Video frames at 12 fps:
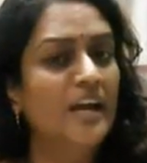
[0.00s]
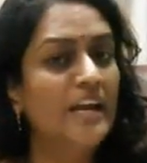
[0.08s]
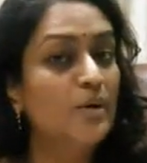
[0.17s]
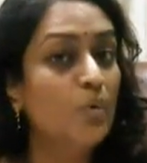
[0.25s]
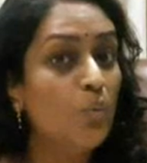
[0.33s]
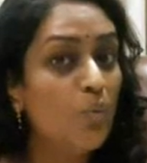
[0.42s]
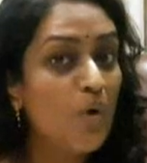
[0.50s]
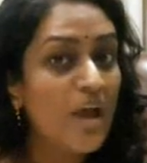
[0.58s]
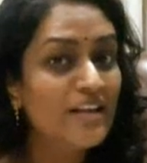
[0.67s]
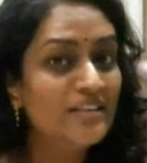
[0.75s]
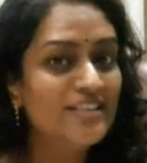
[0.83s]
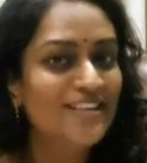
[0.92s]
It
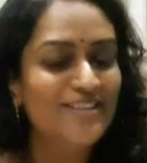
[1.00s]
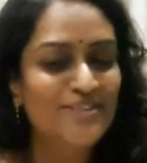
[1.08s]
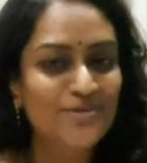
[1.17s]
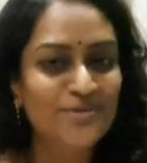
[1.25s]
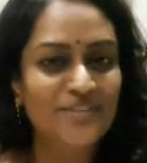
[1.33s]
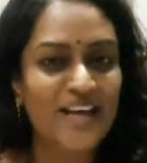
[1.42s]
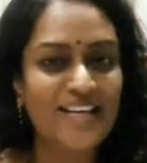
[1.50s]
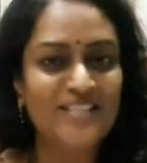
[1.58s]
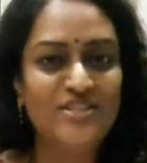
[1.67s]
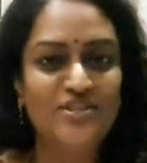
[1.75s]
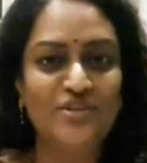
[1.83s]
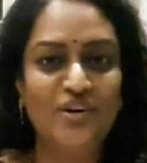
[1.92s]
went to the
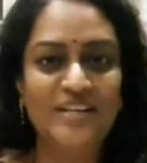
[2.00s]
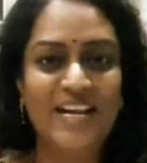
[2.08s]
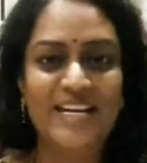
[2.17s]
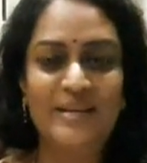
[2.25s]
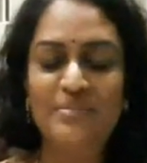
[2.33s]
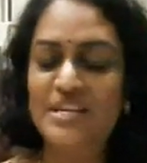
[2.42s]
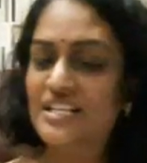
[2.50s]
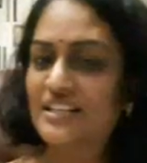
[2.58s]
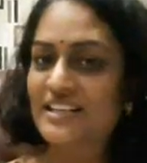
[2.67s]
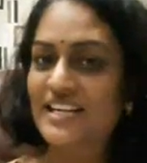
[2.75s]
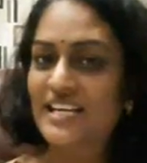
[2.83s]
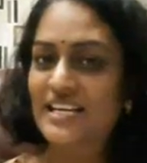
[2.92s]
astronaut, and
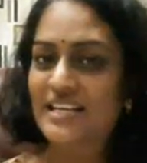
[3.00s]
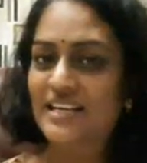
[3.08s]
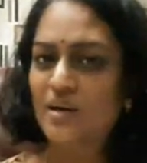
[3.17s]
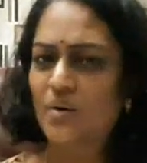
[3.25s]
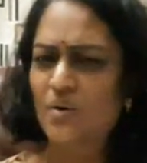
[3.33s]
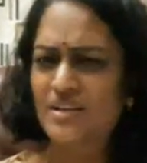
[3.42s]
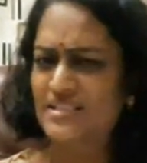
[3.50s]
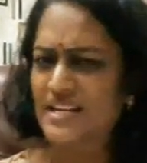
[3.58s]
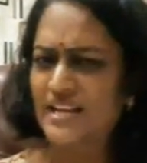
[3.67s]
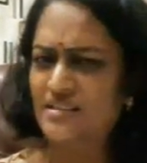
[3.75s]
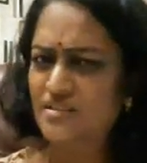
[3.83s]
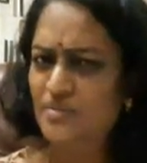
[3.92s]
immediately, what does an
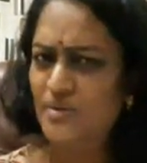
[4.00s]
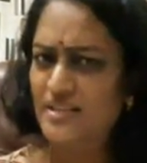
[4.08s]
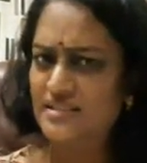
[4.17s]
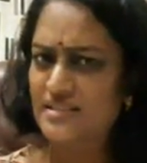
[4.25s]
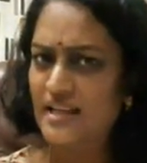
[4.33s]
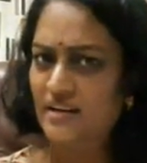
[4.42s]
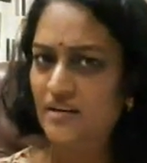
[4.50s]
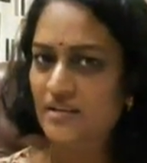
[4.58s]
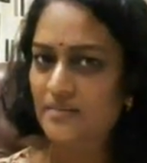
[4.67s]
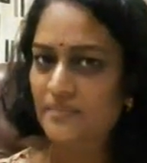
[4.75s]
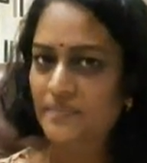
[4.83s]
ant do when it's angry?